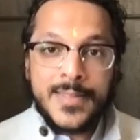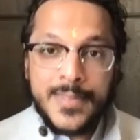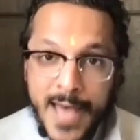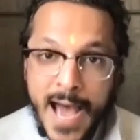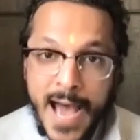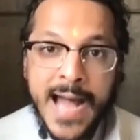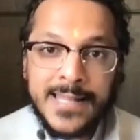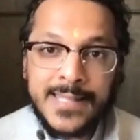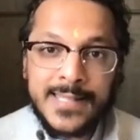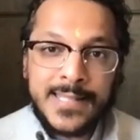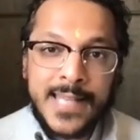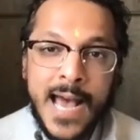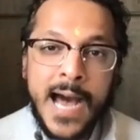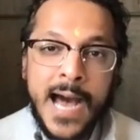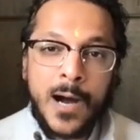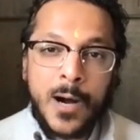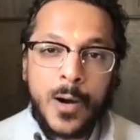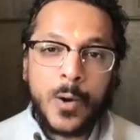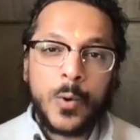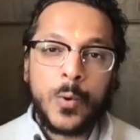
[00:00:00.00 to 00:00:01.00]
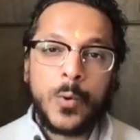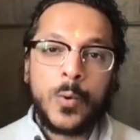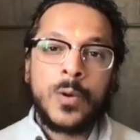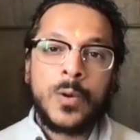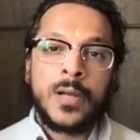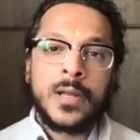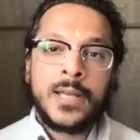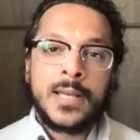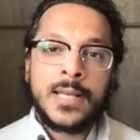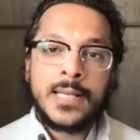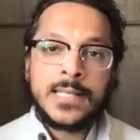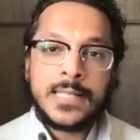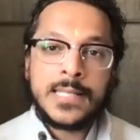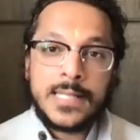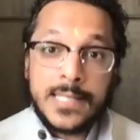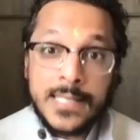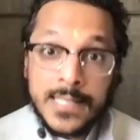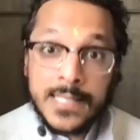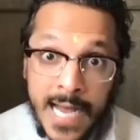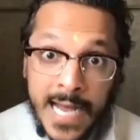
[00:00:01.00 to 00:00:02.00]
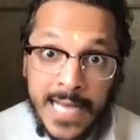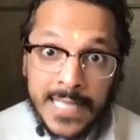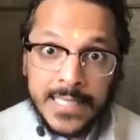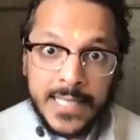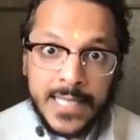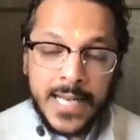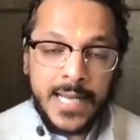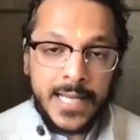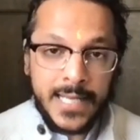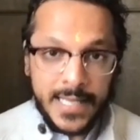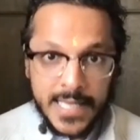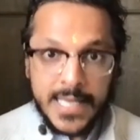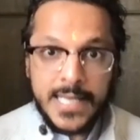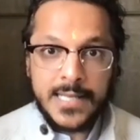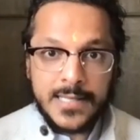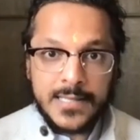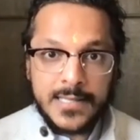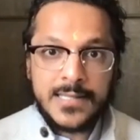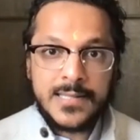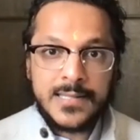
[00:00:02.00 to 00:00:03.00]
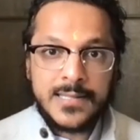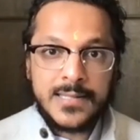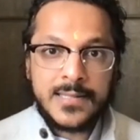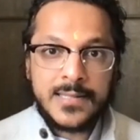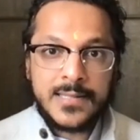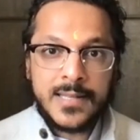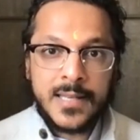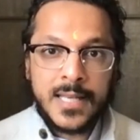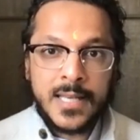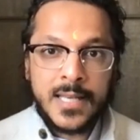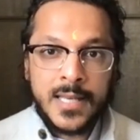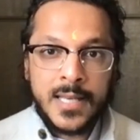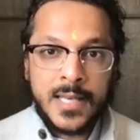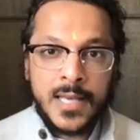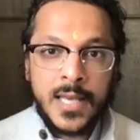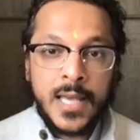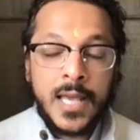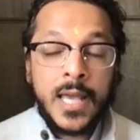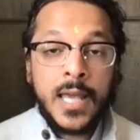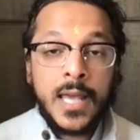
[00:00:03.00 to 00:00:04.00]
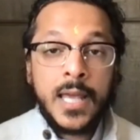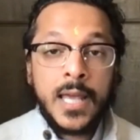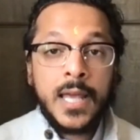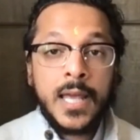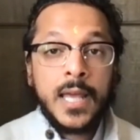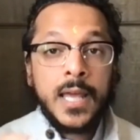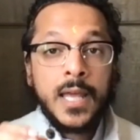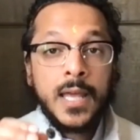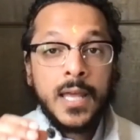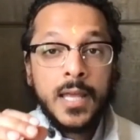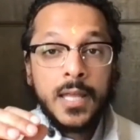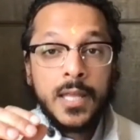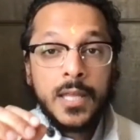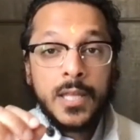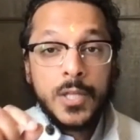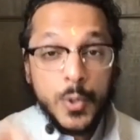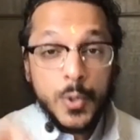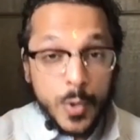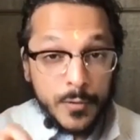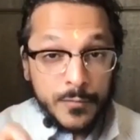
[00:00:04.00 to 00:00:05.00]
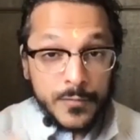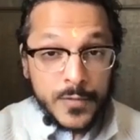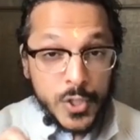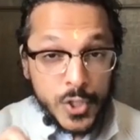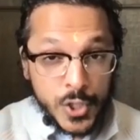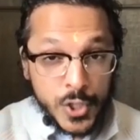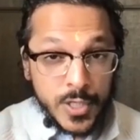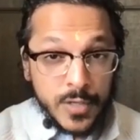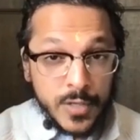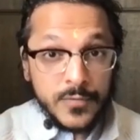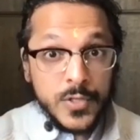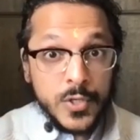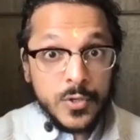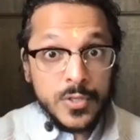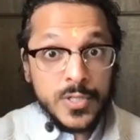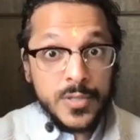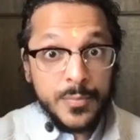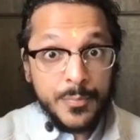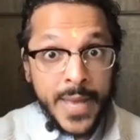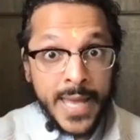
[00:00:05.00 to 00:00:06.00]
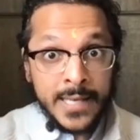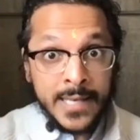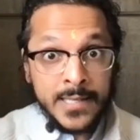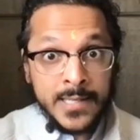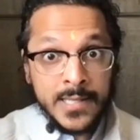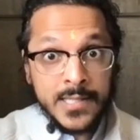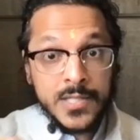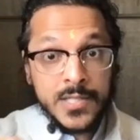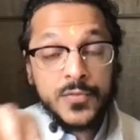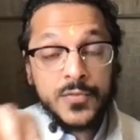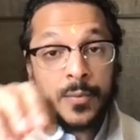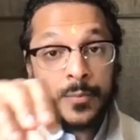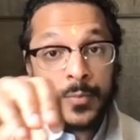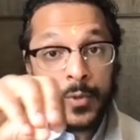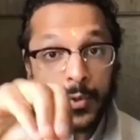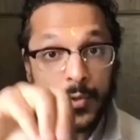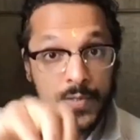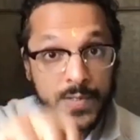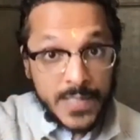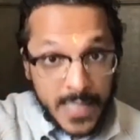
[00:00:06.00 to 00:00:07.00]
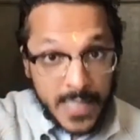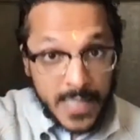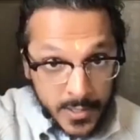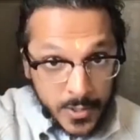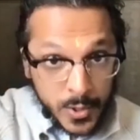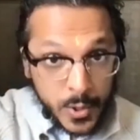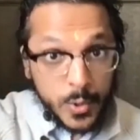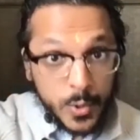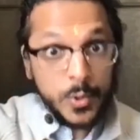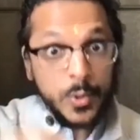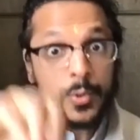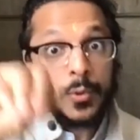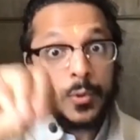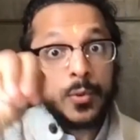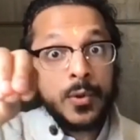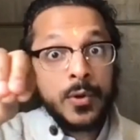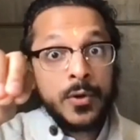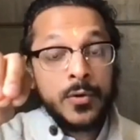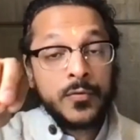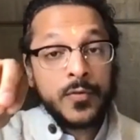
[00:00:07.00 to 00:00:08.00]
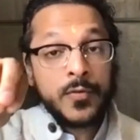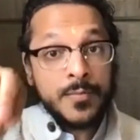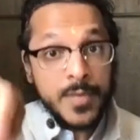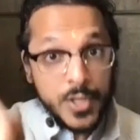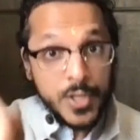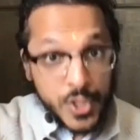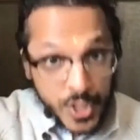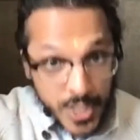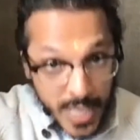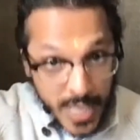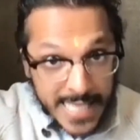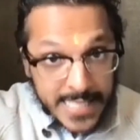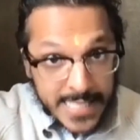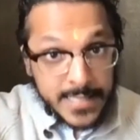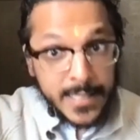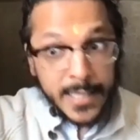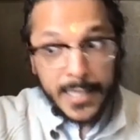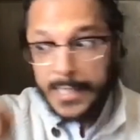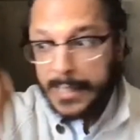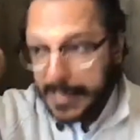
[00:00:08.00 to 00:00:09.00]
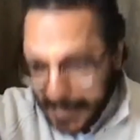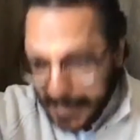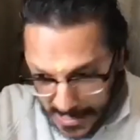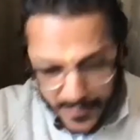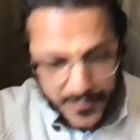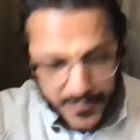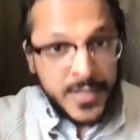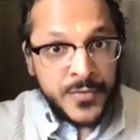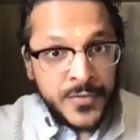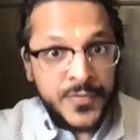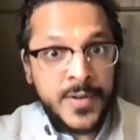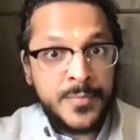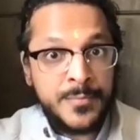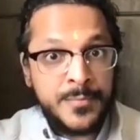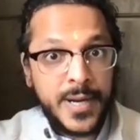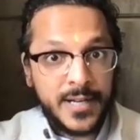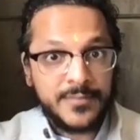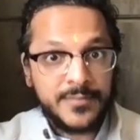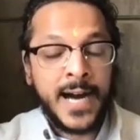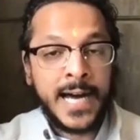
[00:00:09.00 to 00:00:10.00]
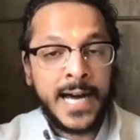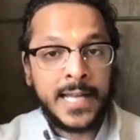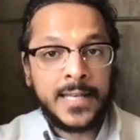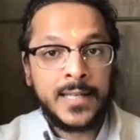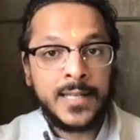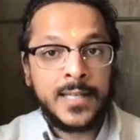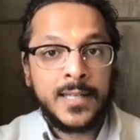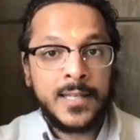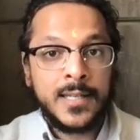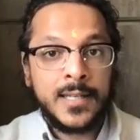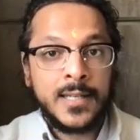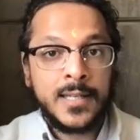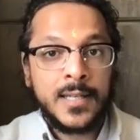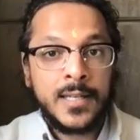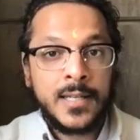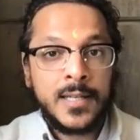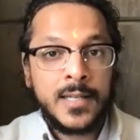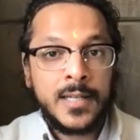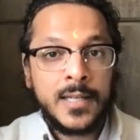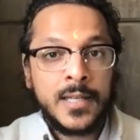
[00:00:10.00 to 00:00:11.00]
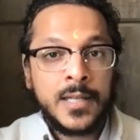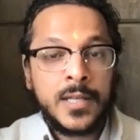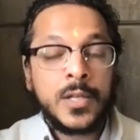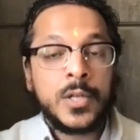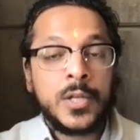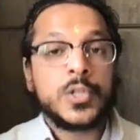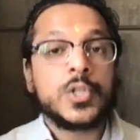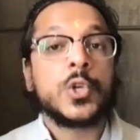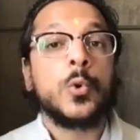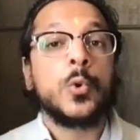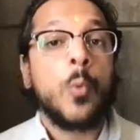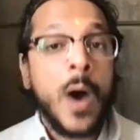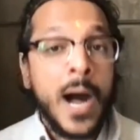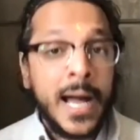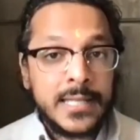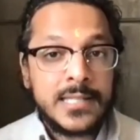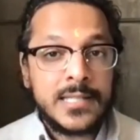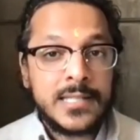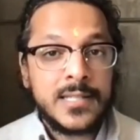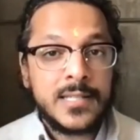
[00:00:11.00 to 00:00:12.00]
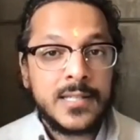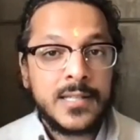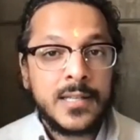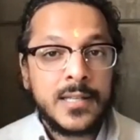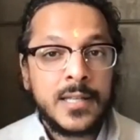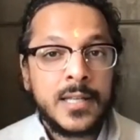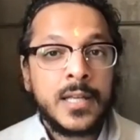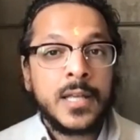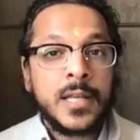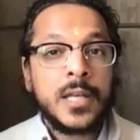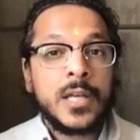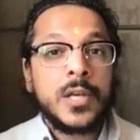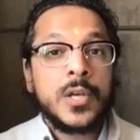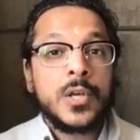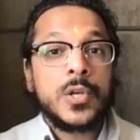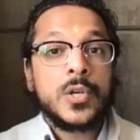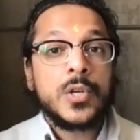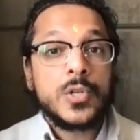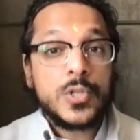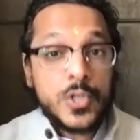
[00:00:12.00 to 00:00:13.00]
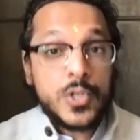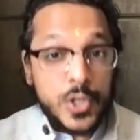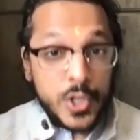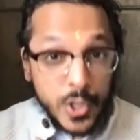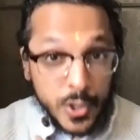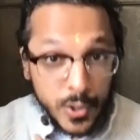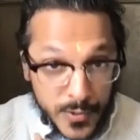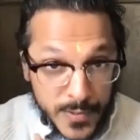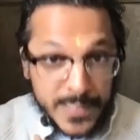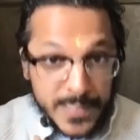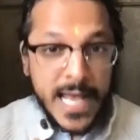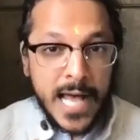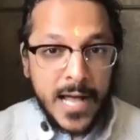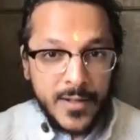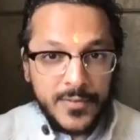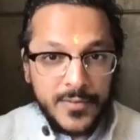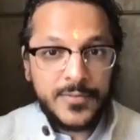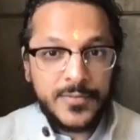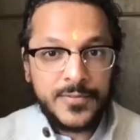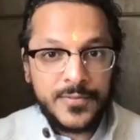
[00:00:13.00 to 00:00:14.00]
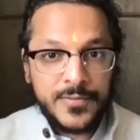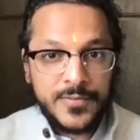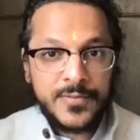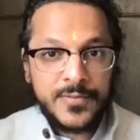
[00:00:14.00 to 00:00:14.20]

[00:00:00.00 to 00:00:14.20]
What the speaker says: That's how sadhana is. You have to shift your dependence from your sadguru, from the shastra, even from Bhagavan, to what? To yourself.